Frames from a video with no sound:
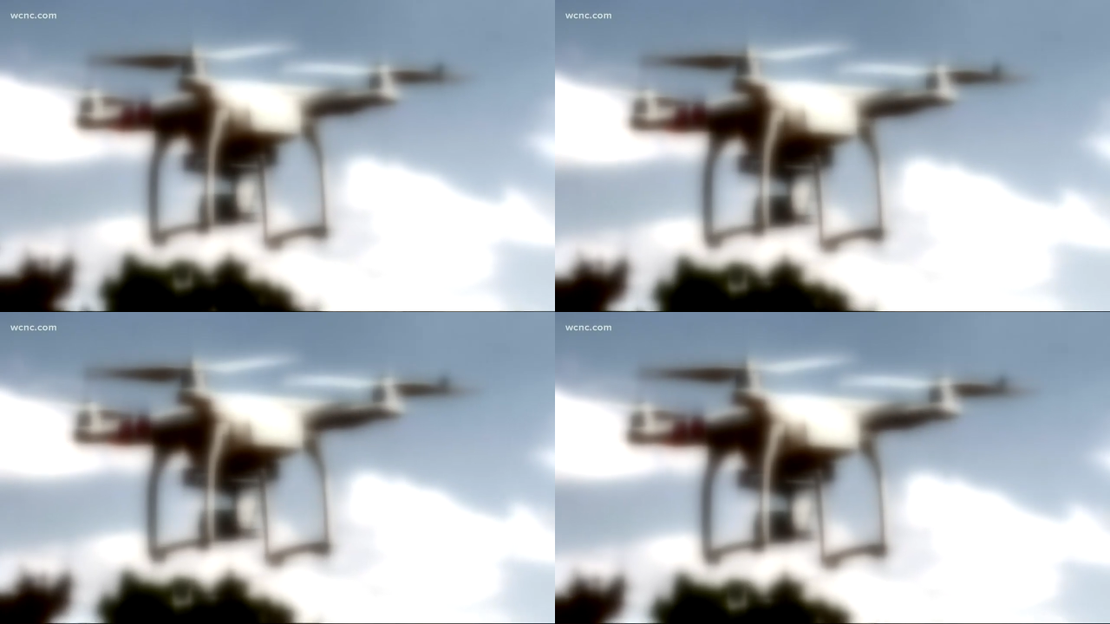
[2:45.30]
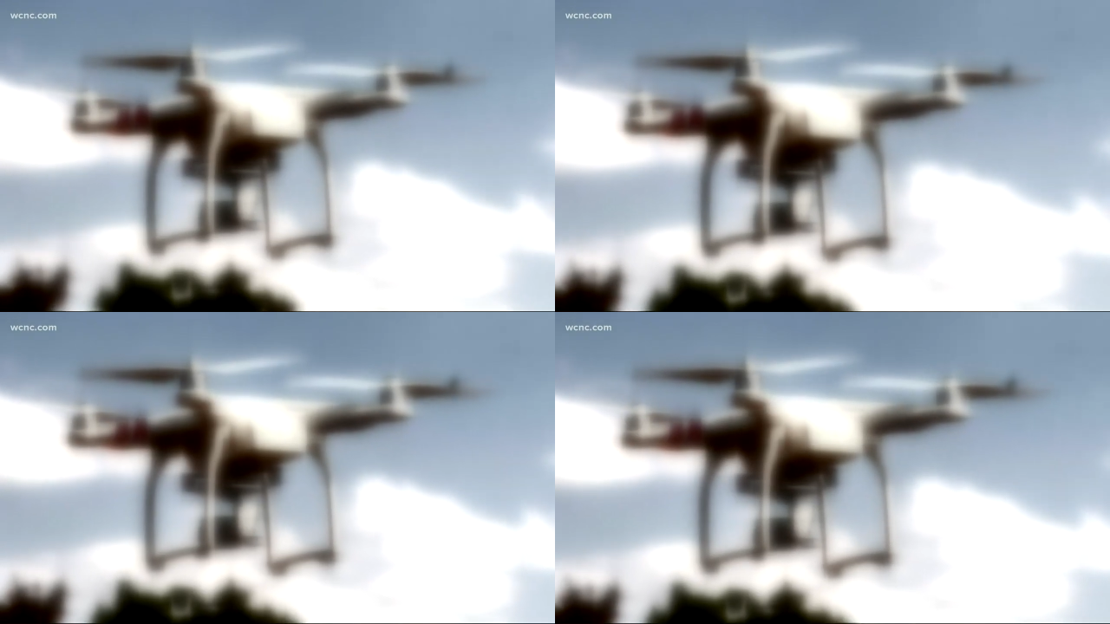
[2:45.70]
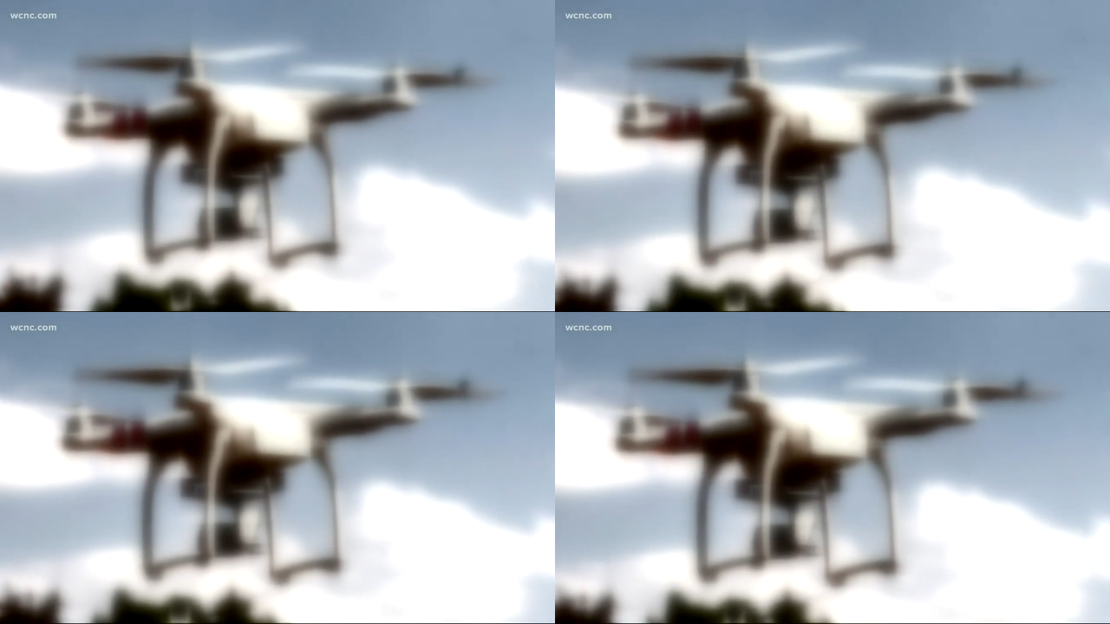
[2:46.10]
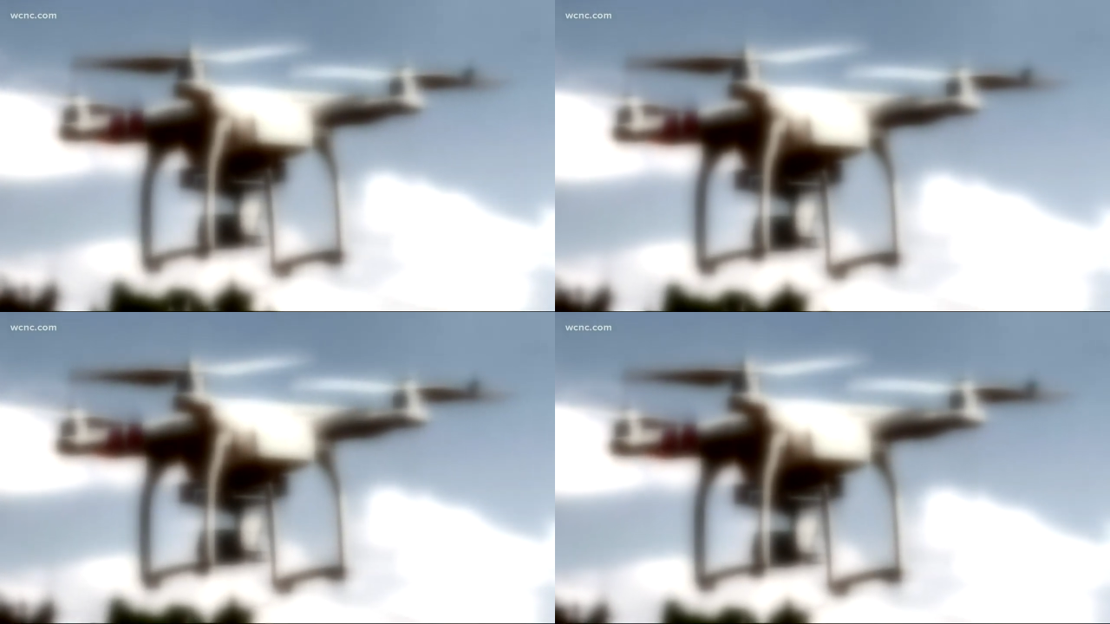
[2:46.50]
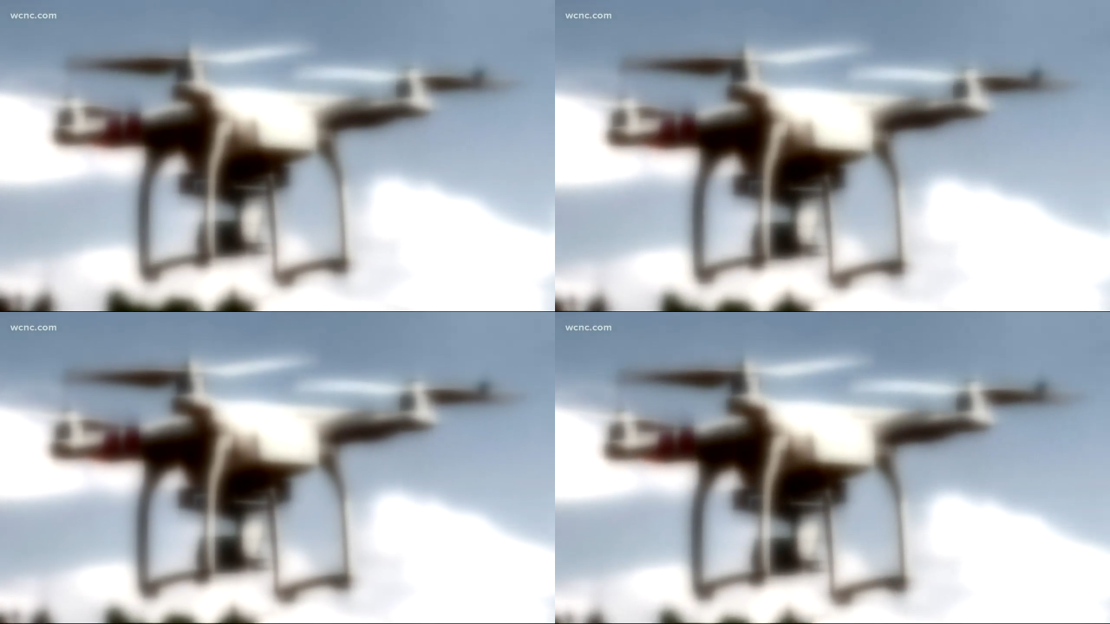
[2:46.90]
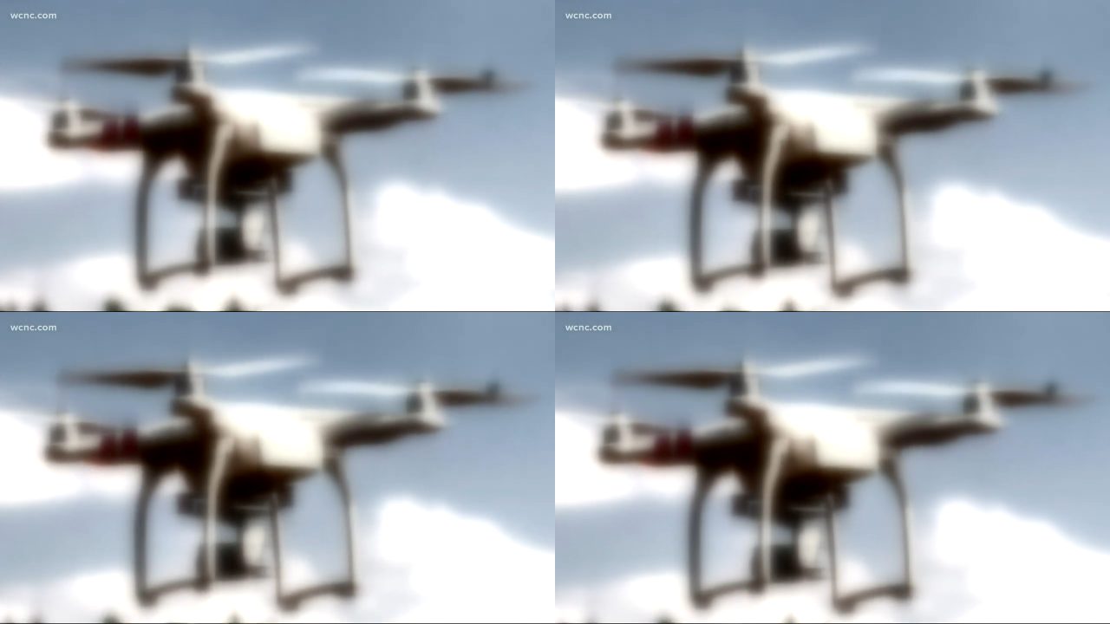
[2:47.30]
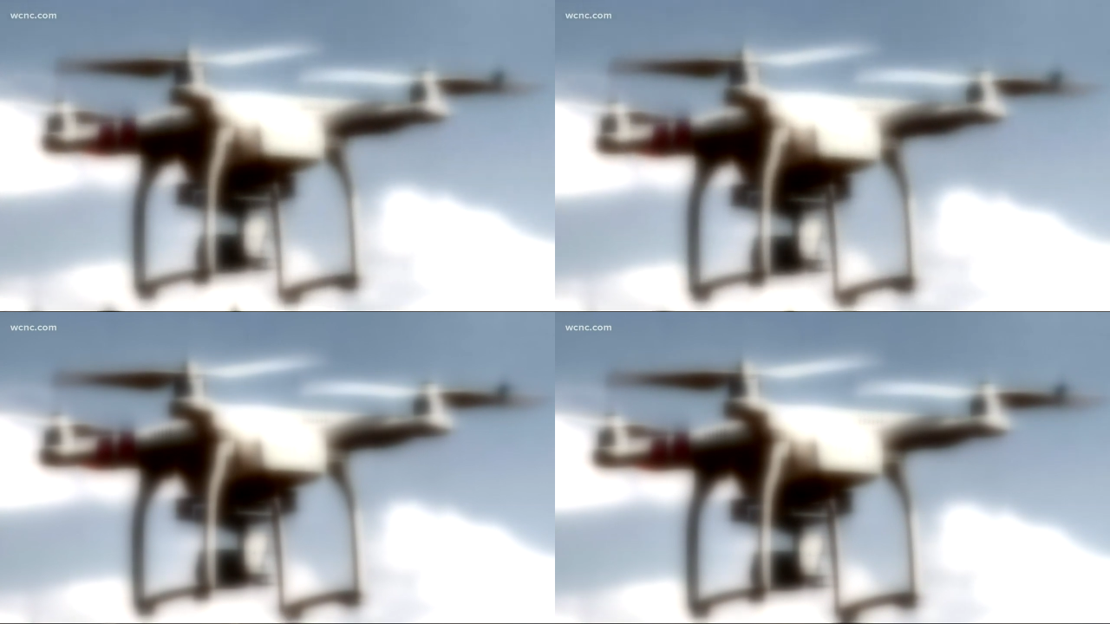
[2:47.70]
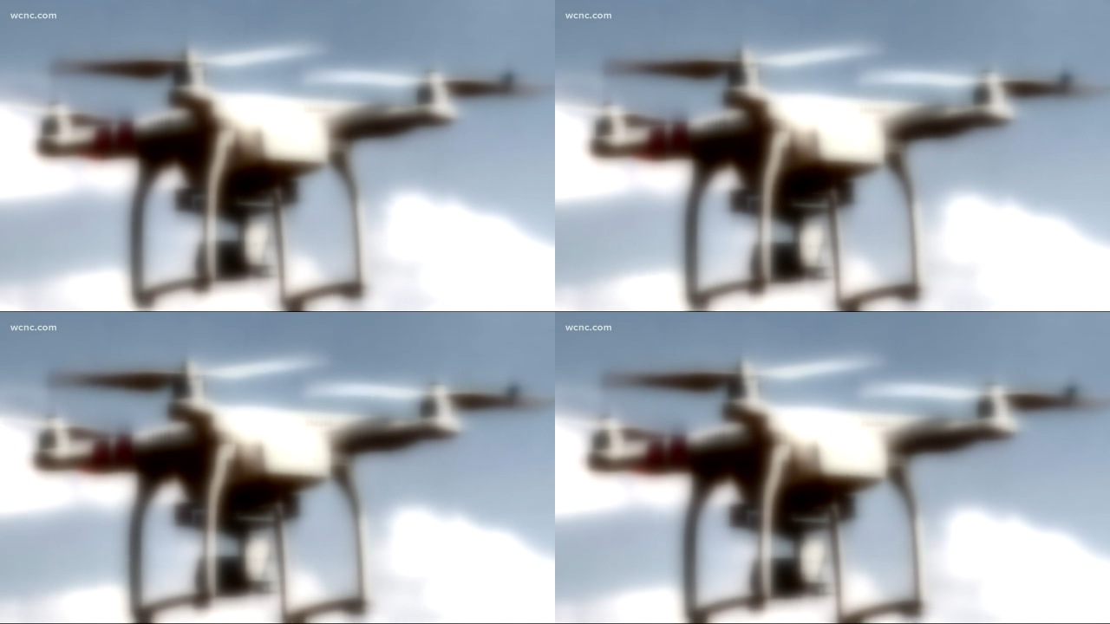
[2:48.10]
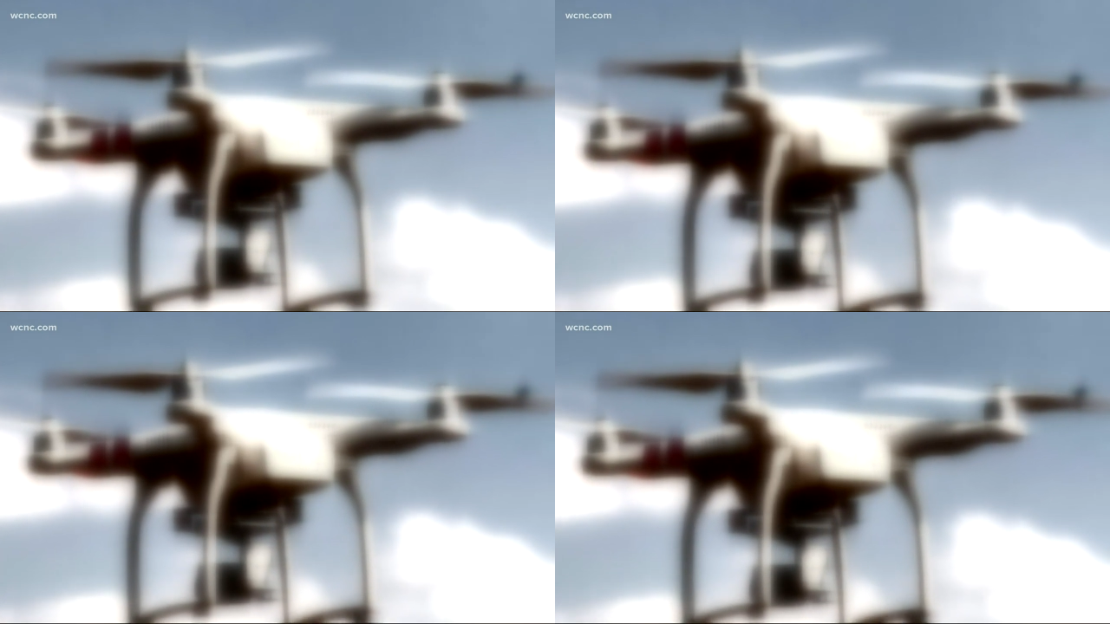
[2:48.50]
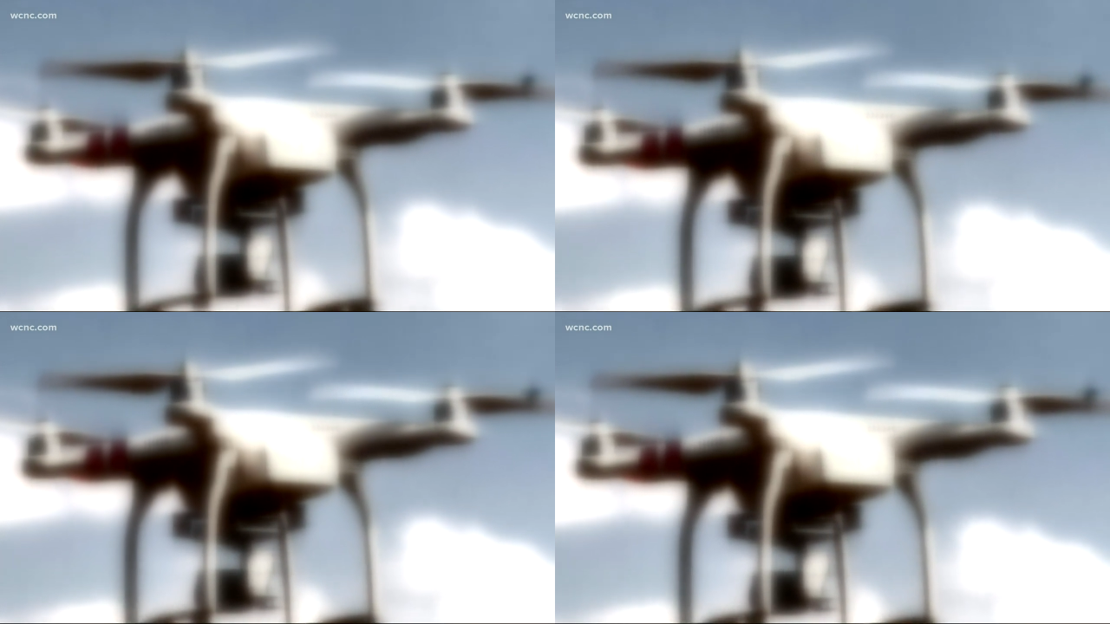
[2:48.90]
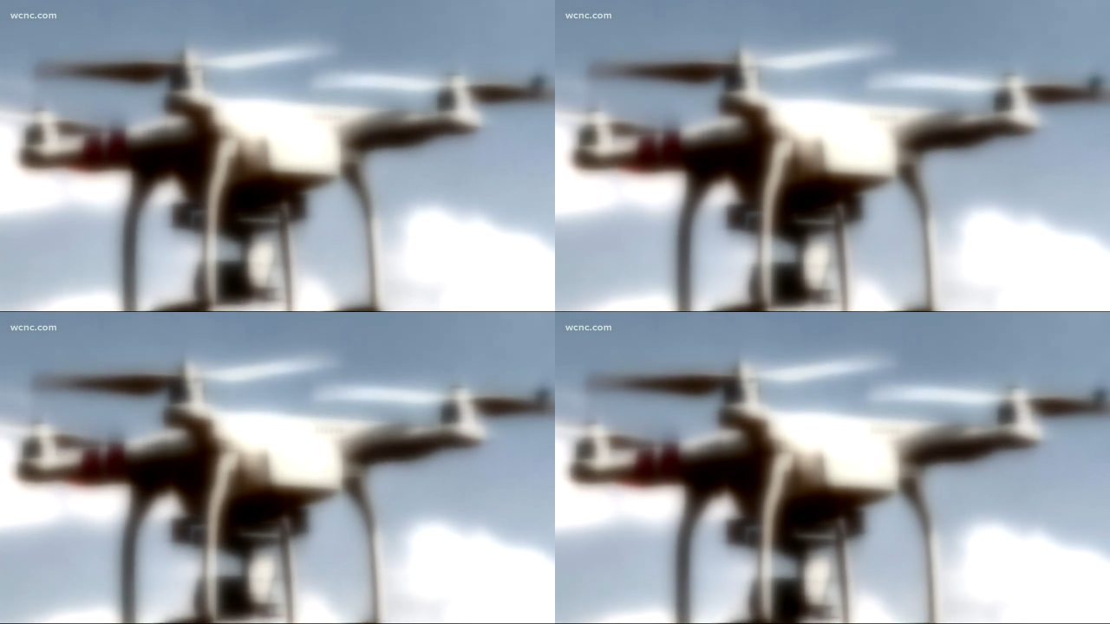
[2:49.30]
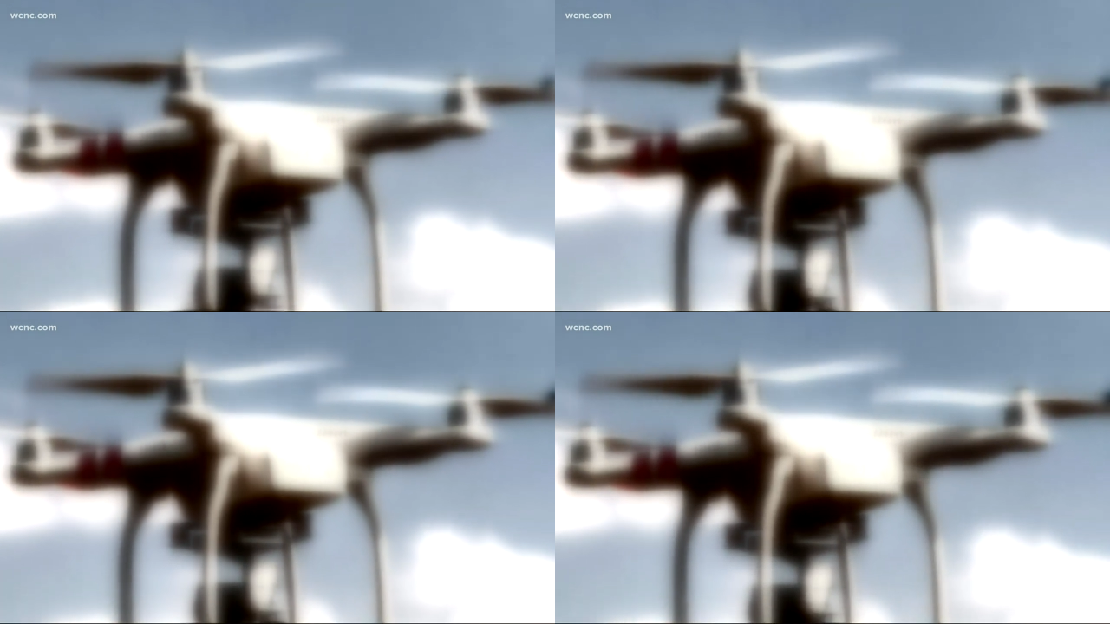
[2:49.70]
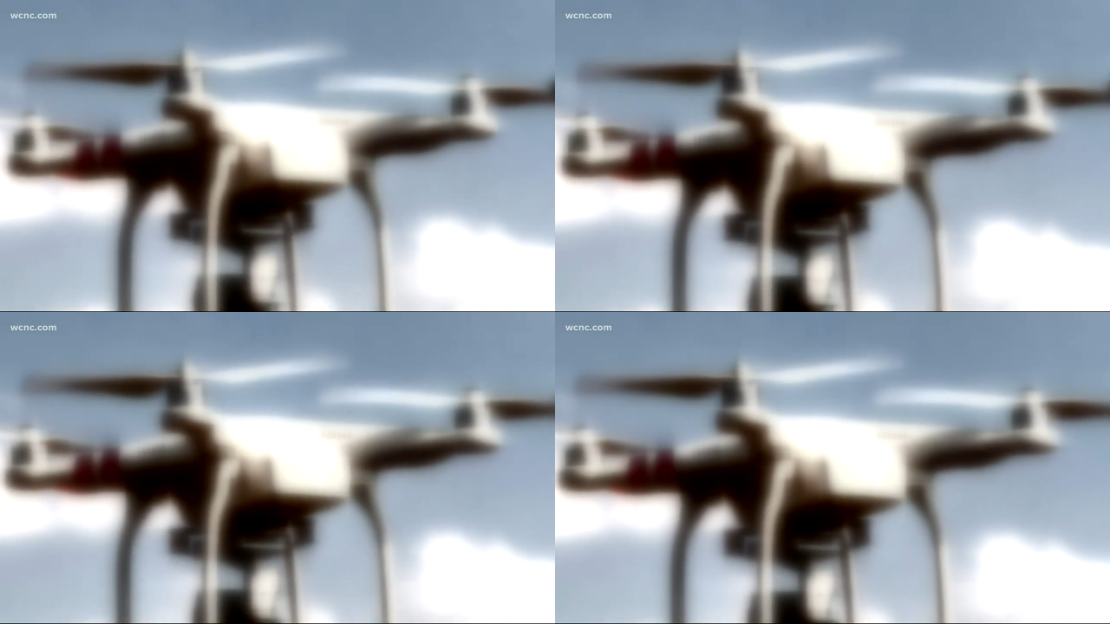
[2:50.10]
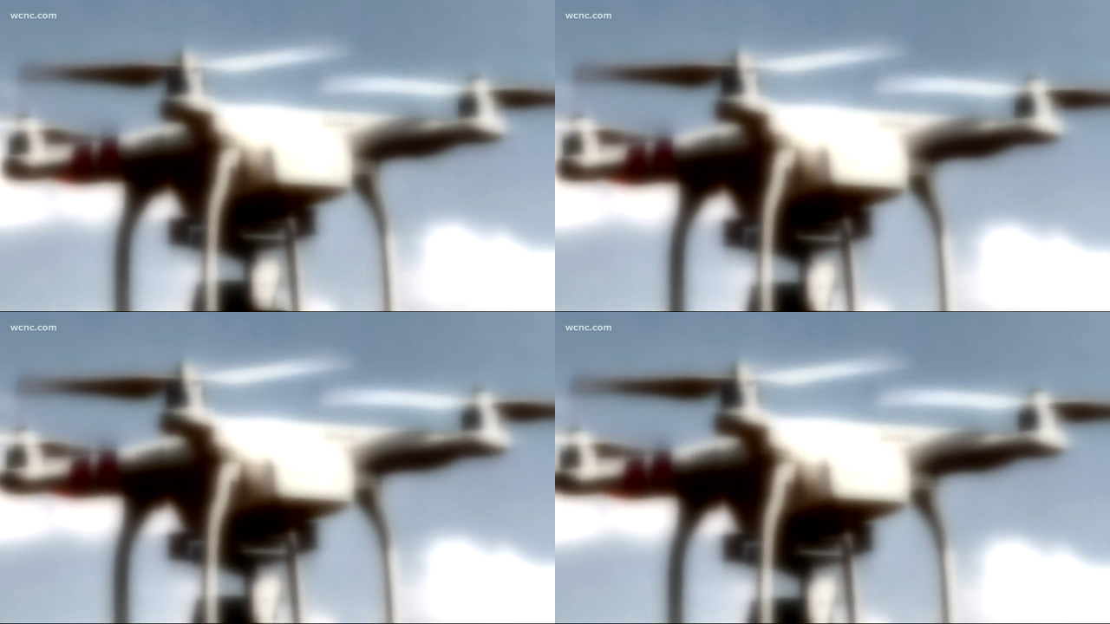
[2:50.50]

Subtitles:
[unreadable: no face in view]